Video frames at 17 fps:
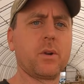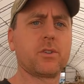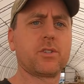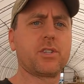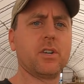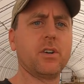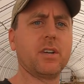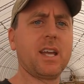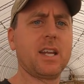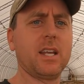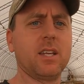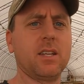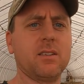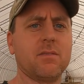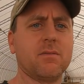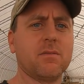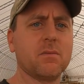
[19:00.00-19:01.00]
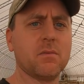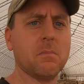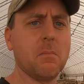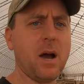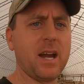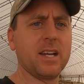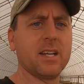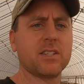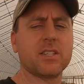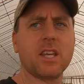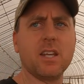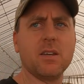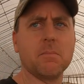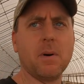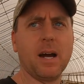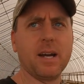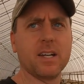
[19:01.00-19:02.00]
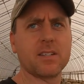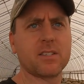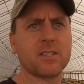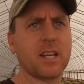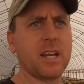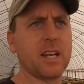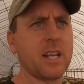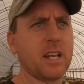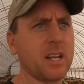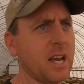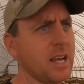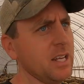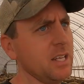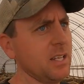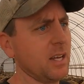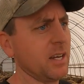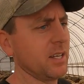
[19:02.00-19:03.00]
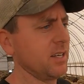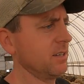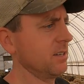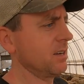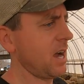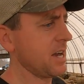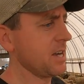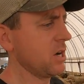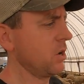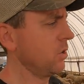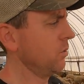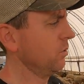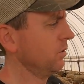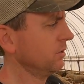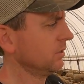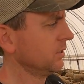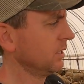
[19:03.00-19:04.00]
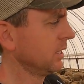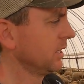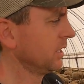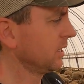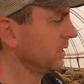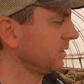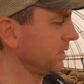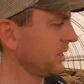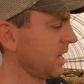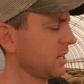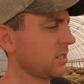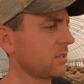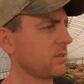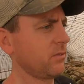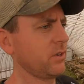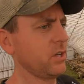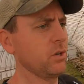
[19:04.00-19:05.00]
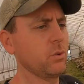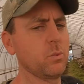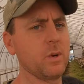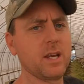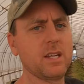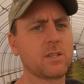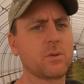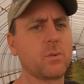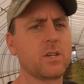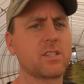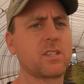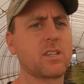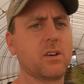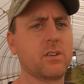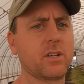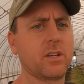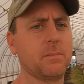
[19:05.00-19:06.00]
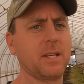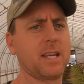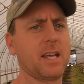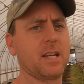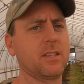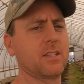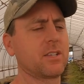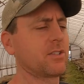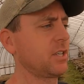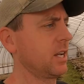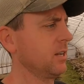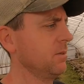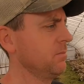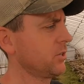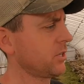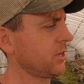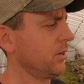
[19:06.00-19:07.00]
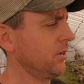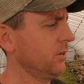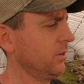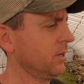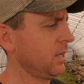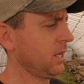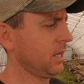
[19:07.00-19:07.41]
we were still getting minus eight minus ten at night, and I know the next few weeks we still could be getting the same. So